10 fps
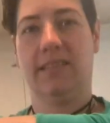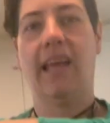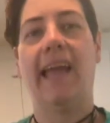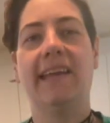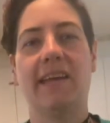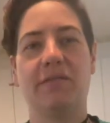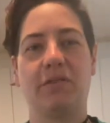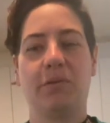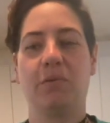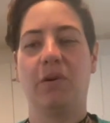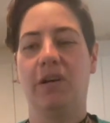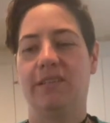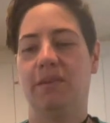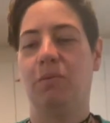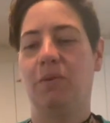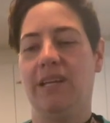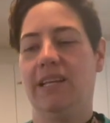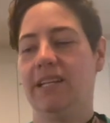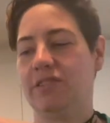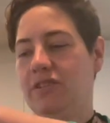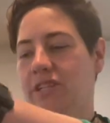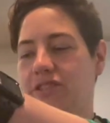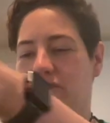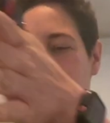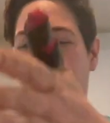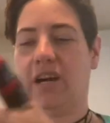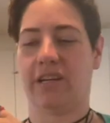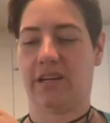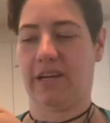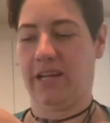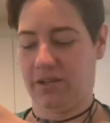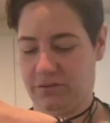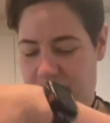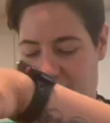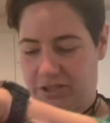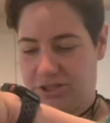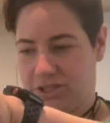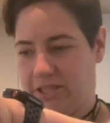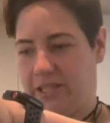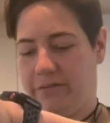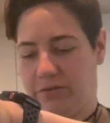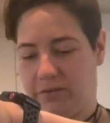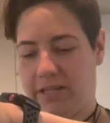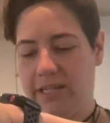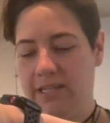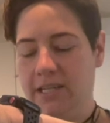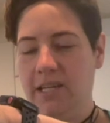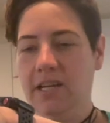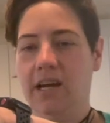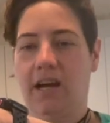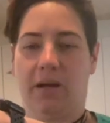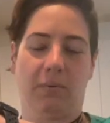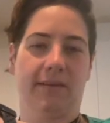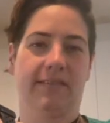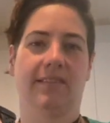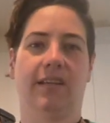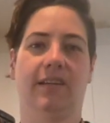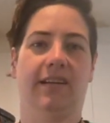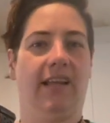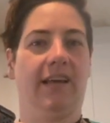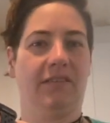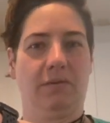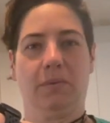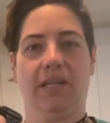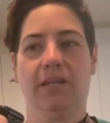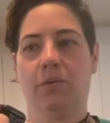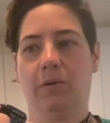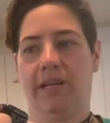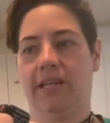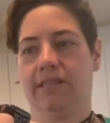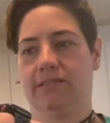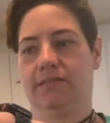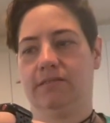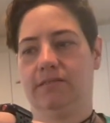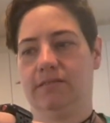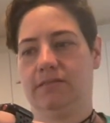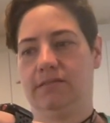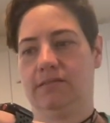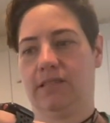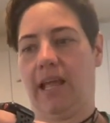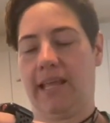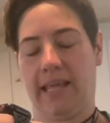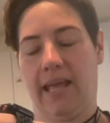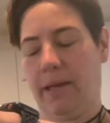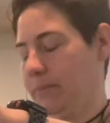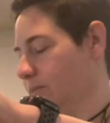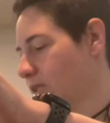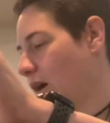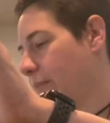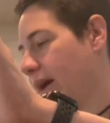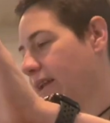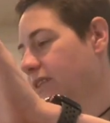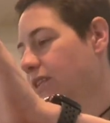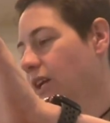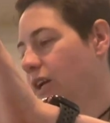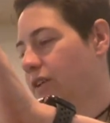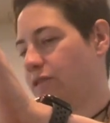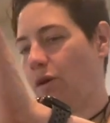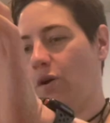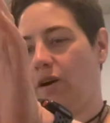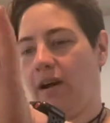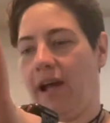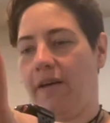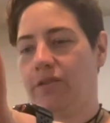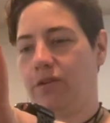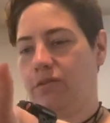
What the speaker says: Hey everyone, we literally just got our HelloFresh delivery. I wasn't here last week when it came, Tom had it, so I haven't